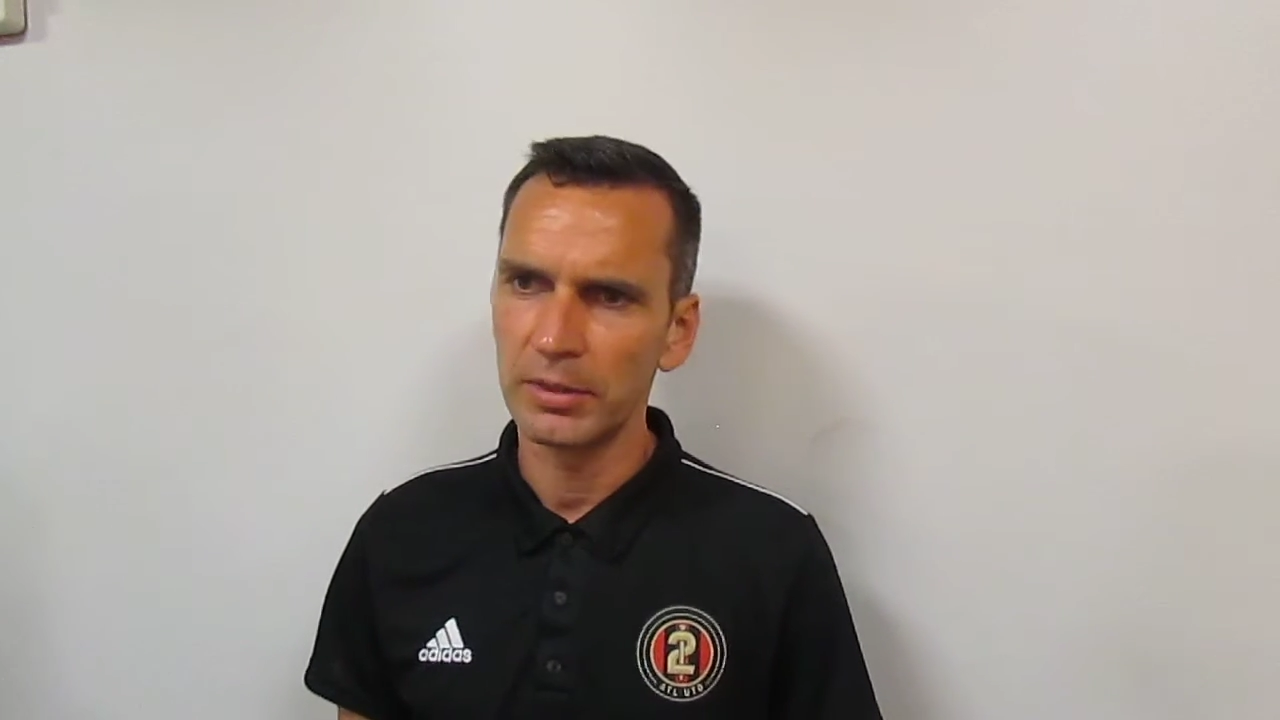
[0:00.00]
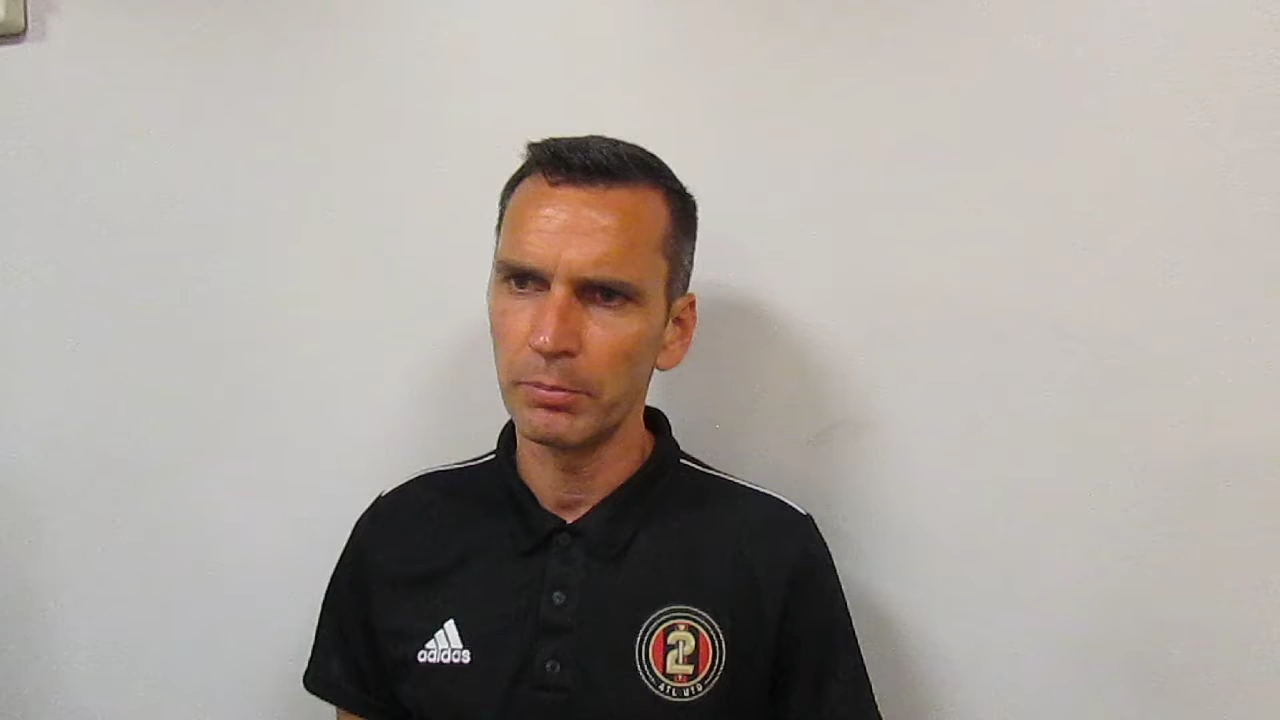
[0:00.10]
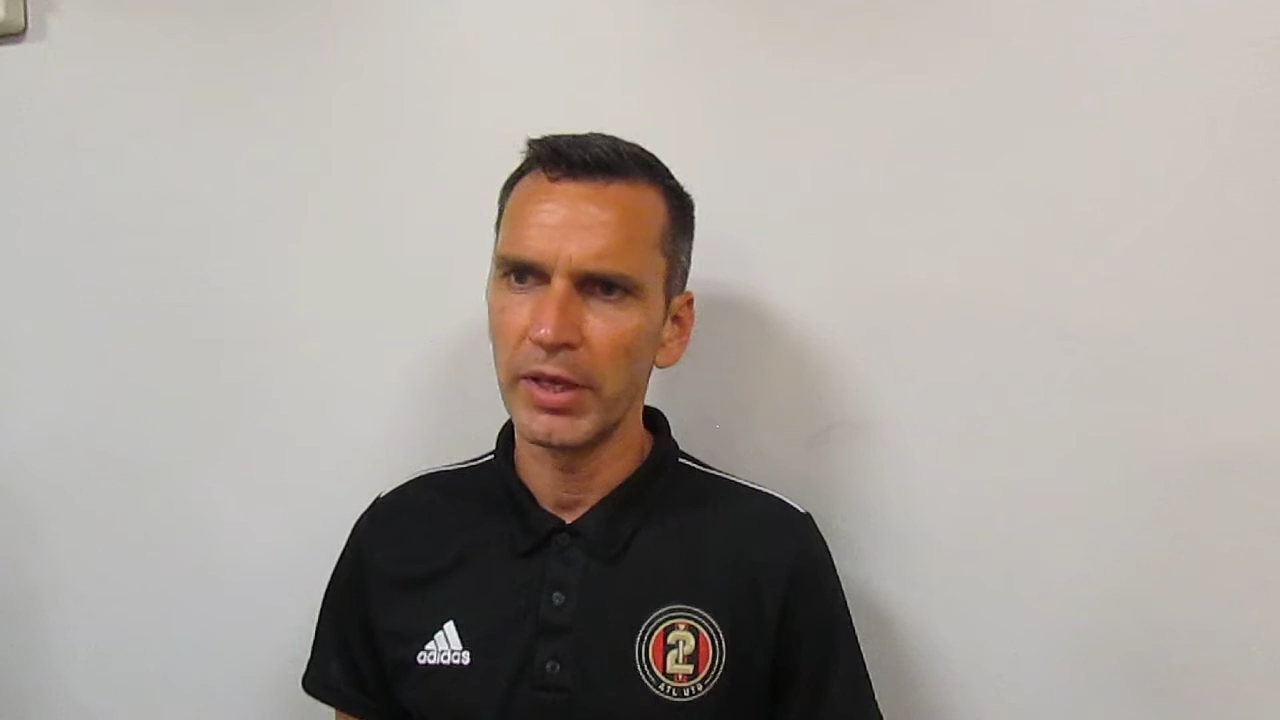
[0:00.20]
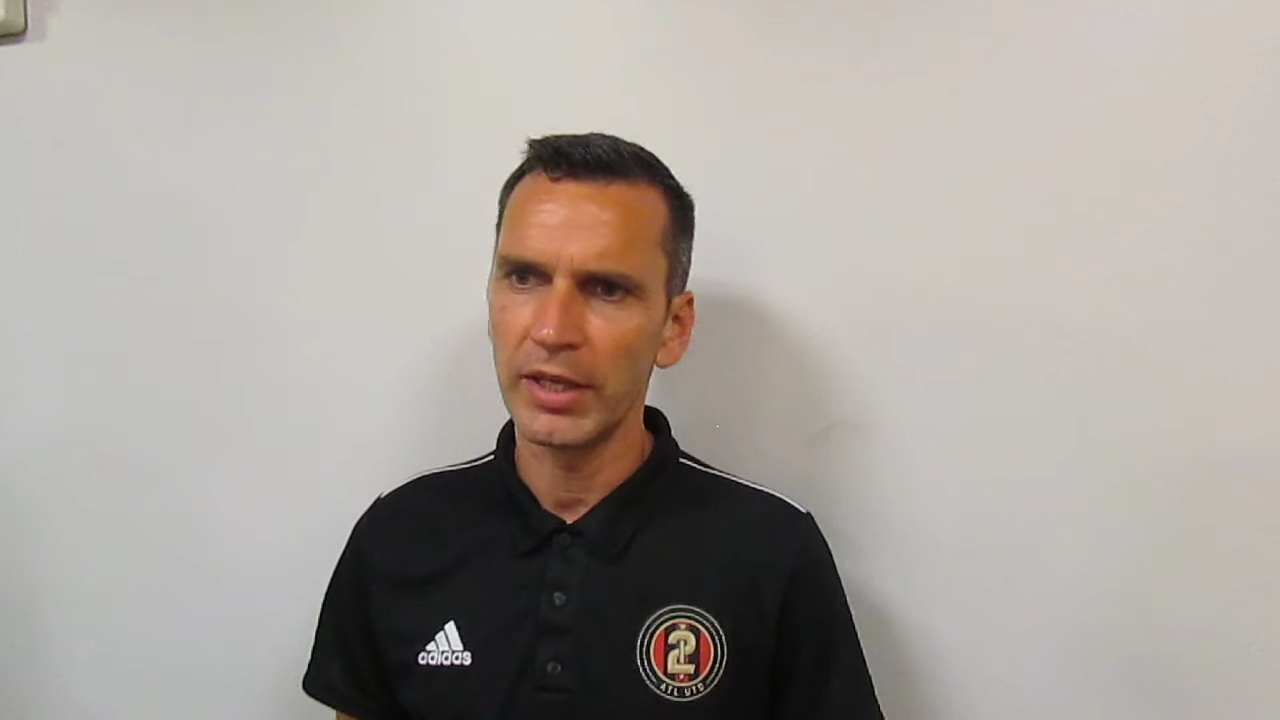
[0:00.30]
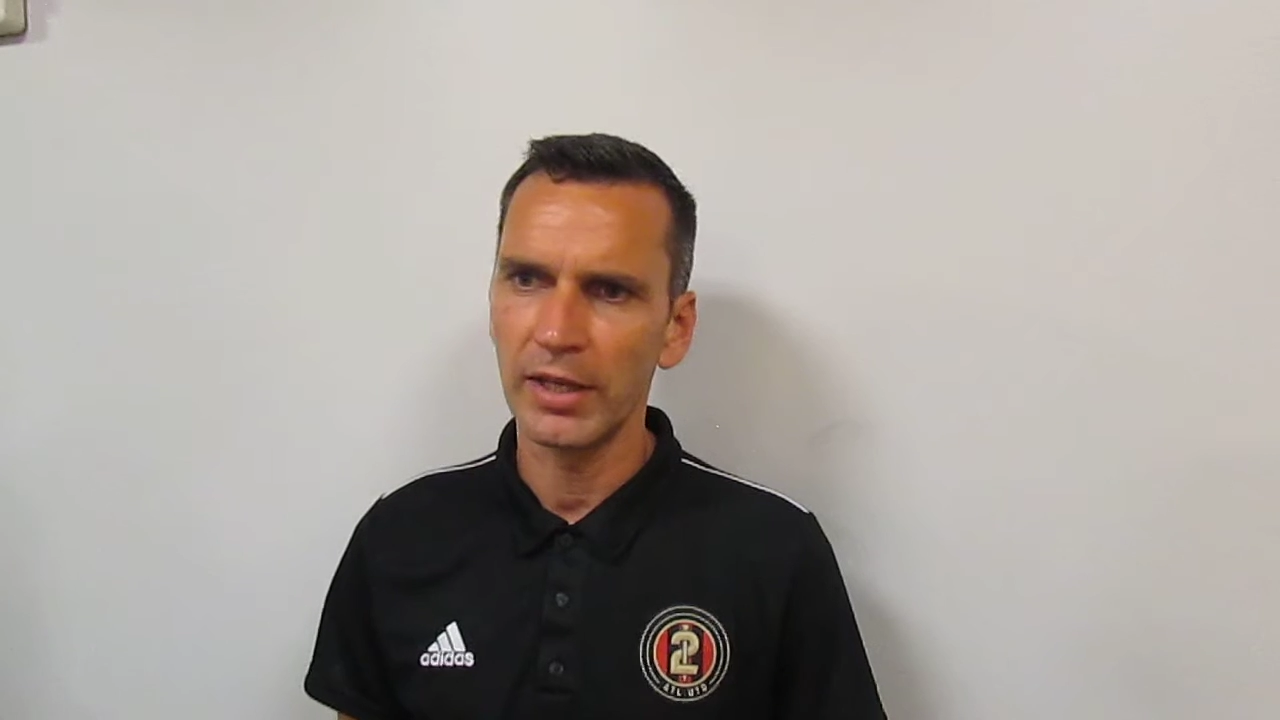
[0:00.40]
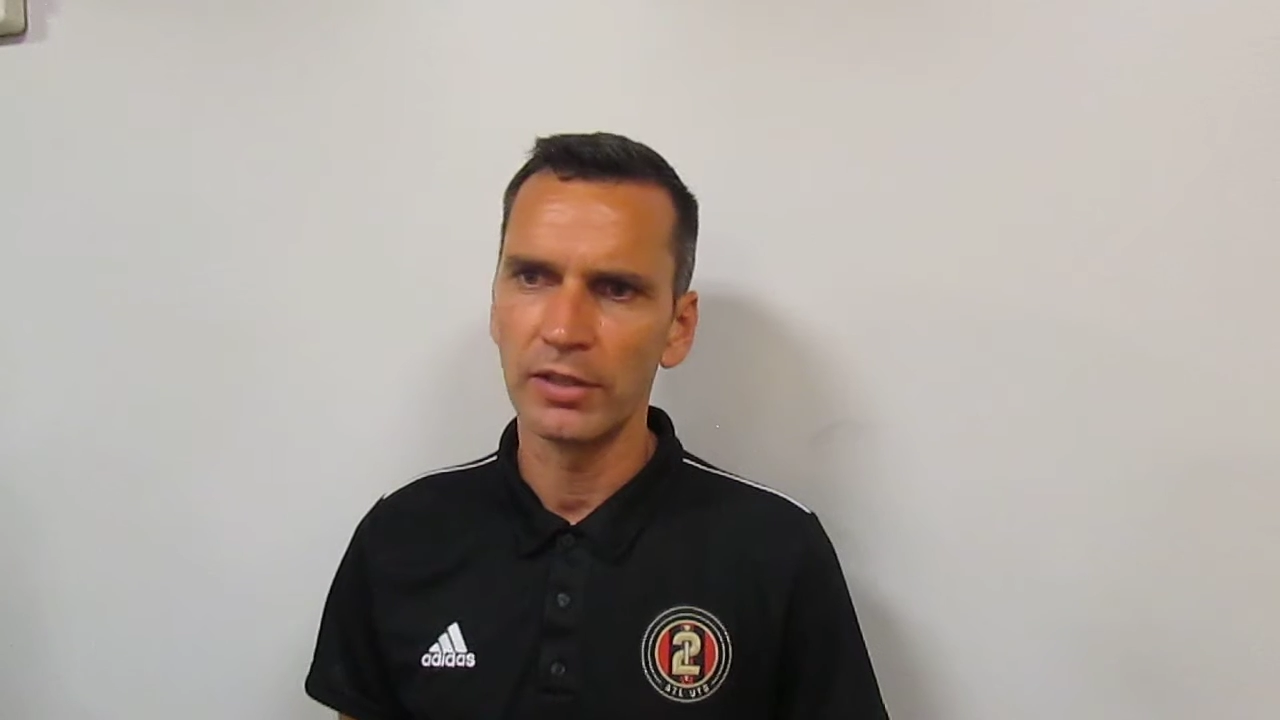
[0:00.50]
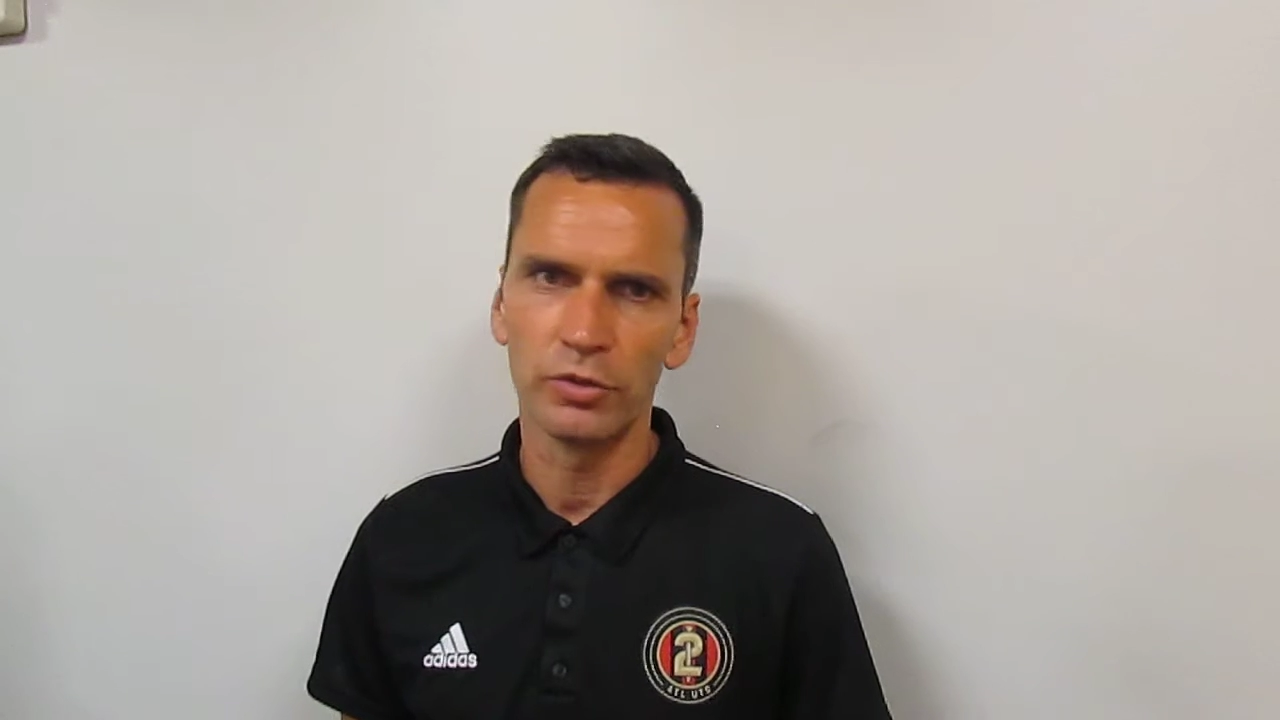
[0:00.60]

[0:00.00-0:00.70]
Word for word: make it into